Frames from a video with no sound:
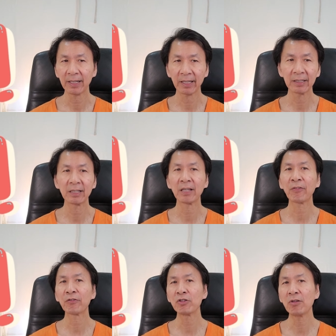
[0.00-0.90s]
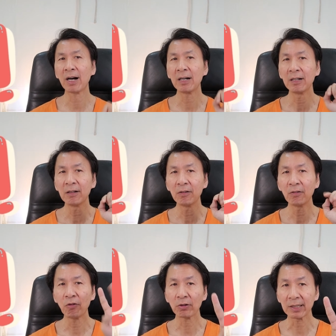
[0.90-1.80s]
And if you are
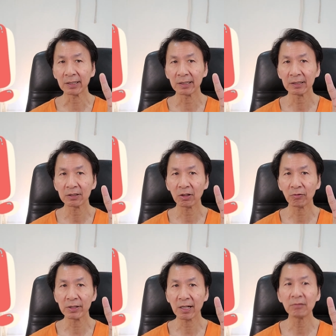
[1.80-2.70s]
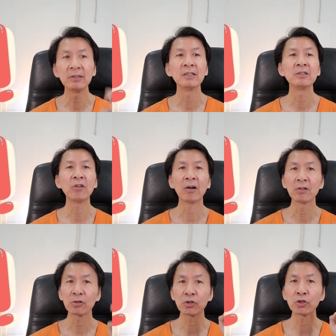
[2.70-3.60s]
40, the result you're
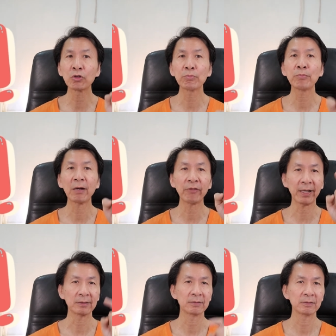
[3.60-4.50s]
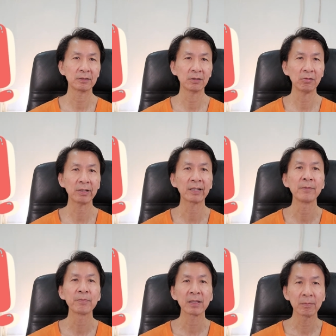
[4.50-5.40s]
super fat. Okay,
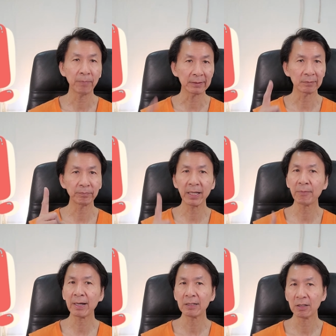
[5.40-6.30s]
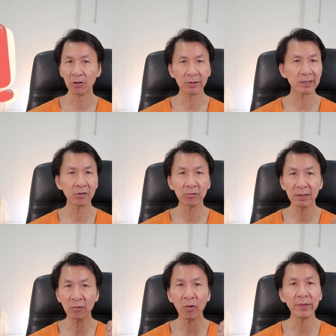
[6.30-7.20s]
but BMI not us
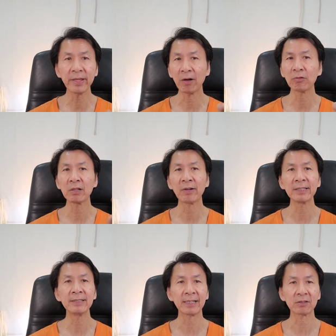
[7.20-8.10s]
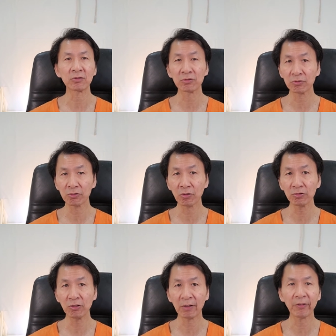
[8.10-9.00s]
only one and only one index to, to show
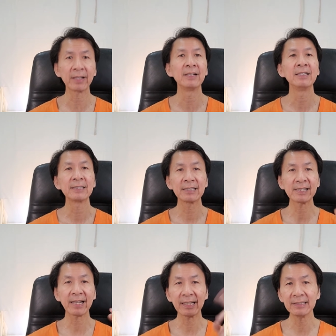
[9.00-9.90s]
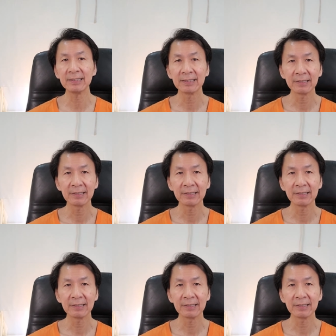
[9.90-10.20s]
you are fat. The second